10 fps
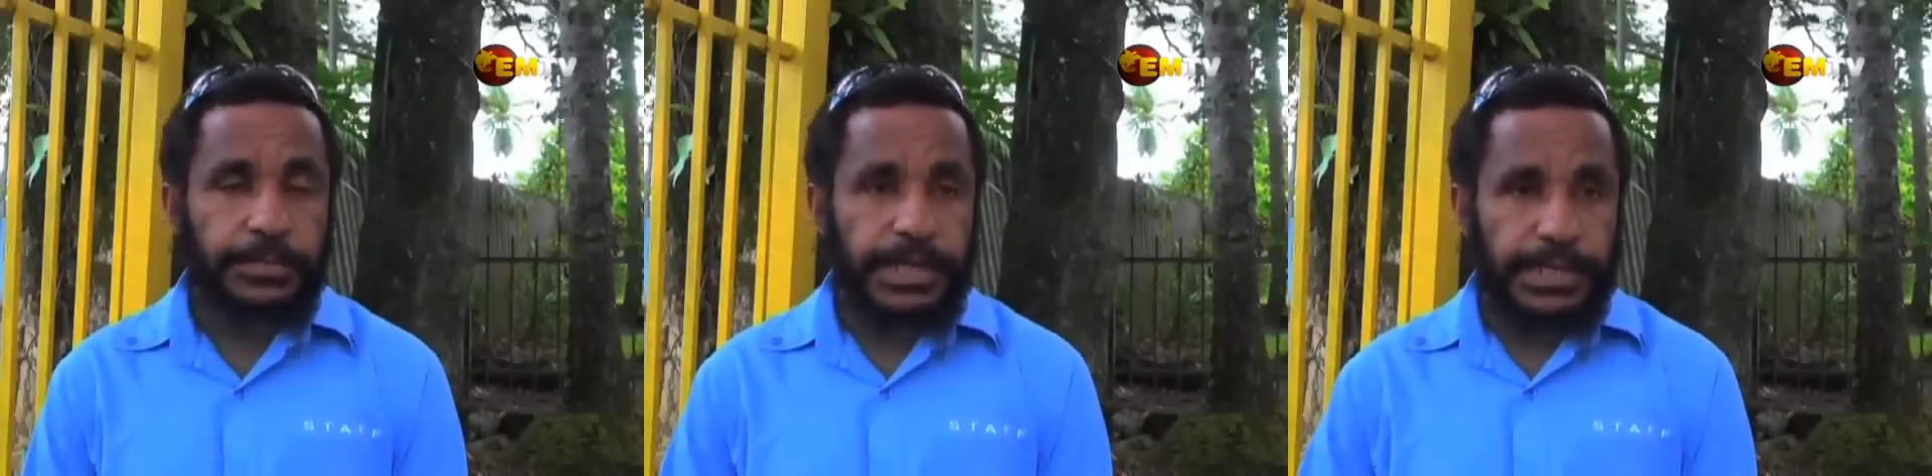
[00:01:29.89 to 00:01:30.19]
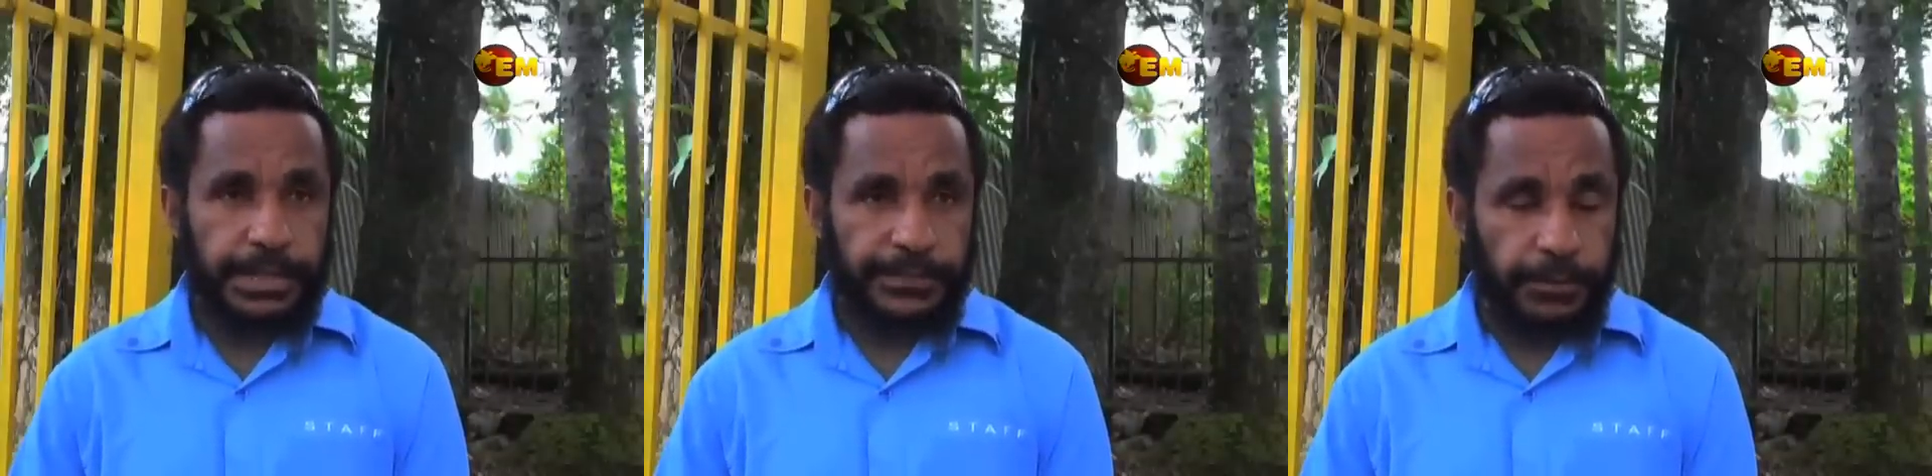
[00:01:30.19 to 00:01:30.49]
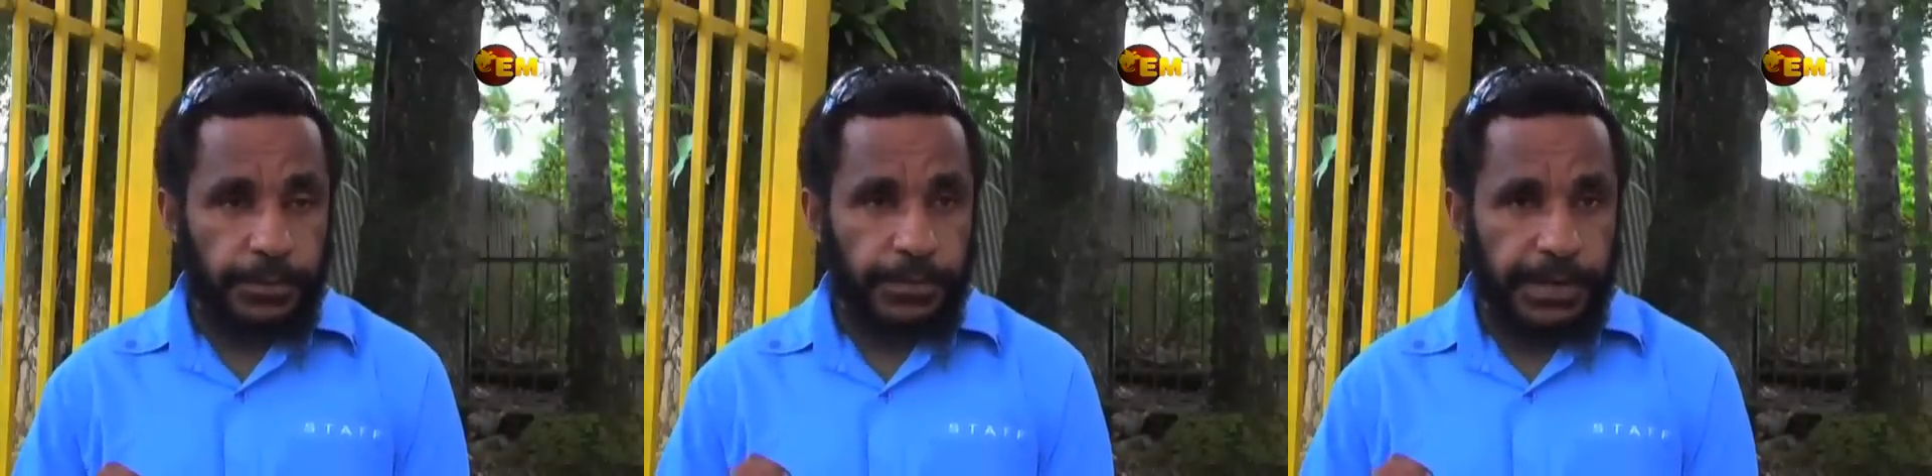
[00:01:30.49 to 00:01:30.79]
must
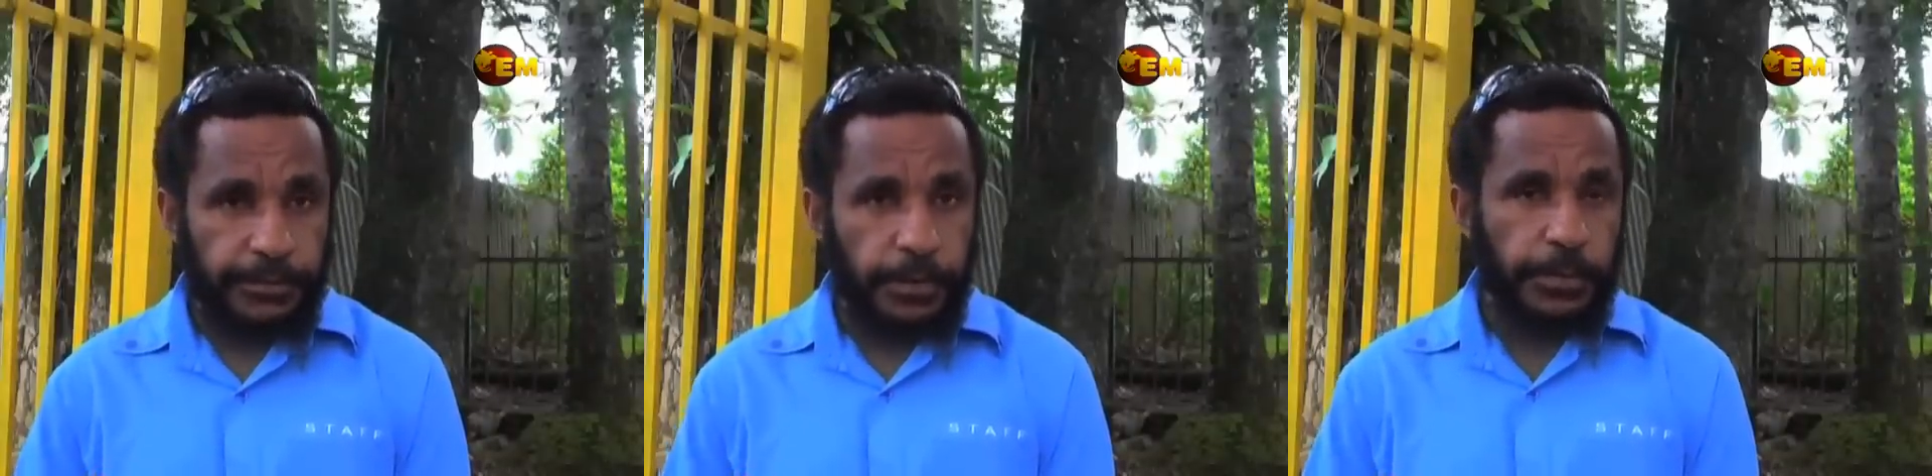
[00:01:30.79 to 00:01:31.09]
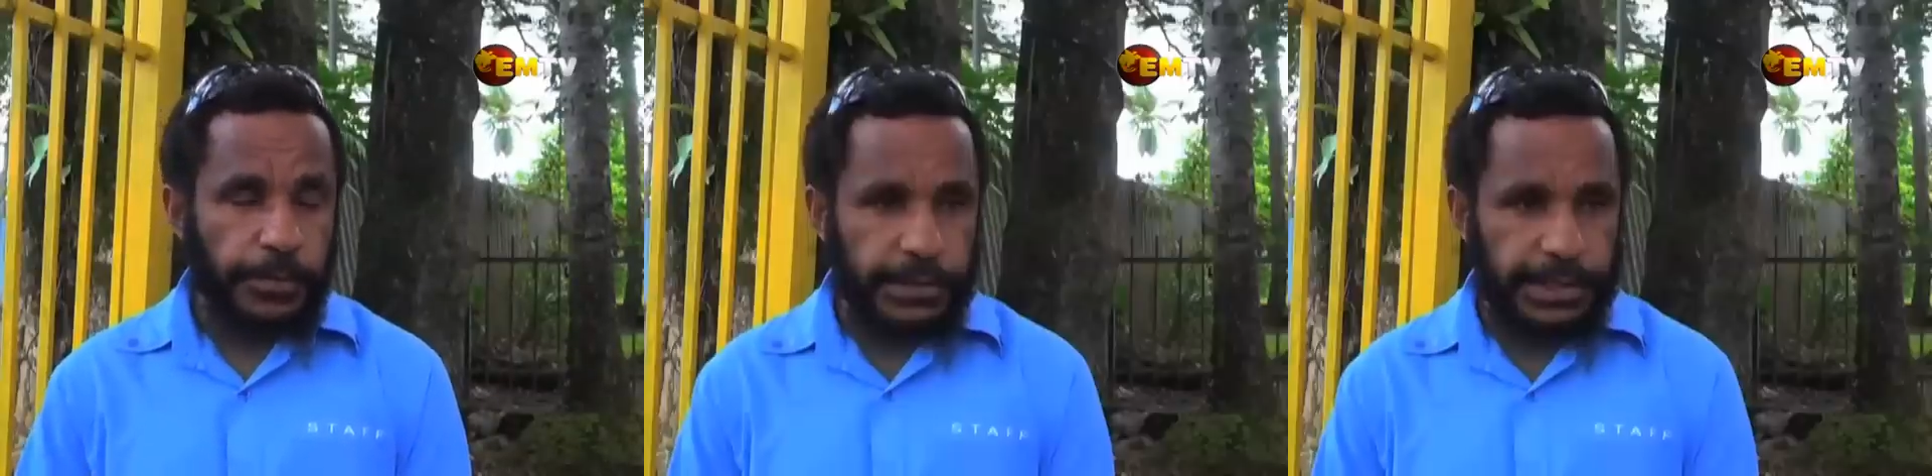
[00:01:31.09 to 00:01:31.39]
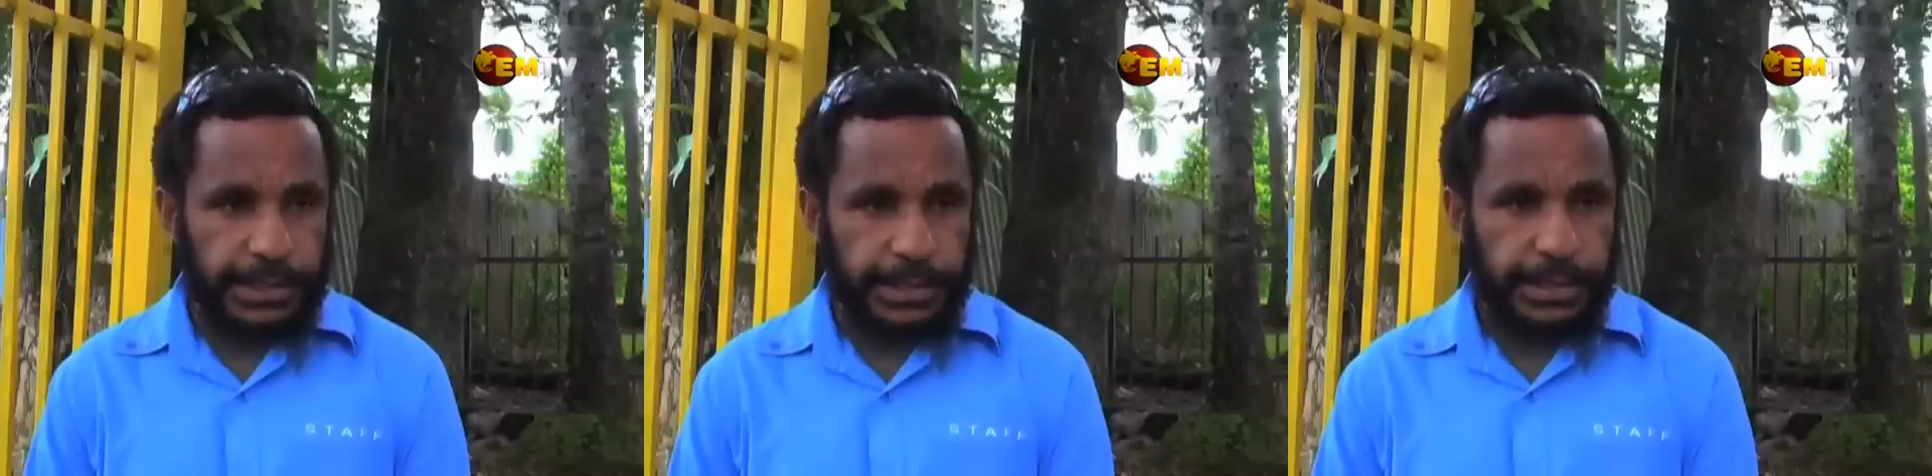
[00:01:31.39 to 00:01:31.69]
follow the formal
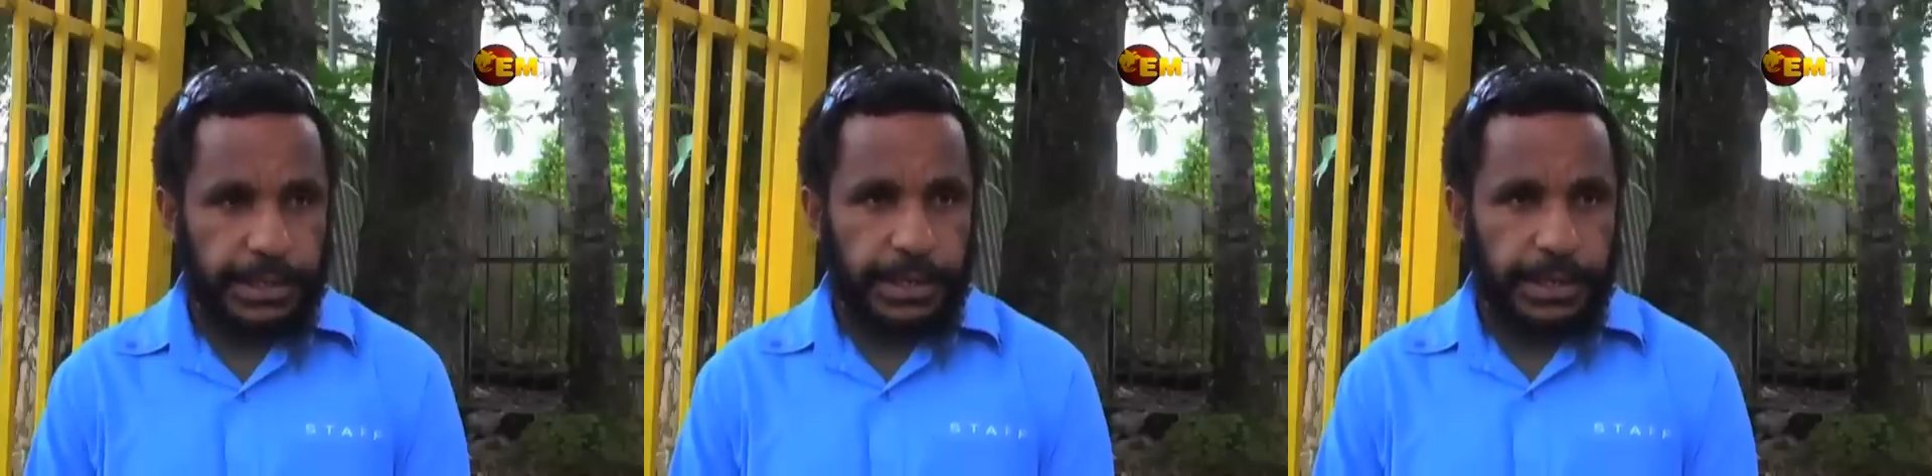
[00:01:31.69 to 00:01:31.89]
process.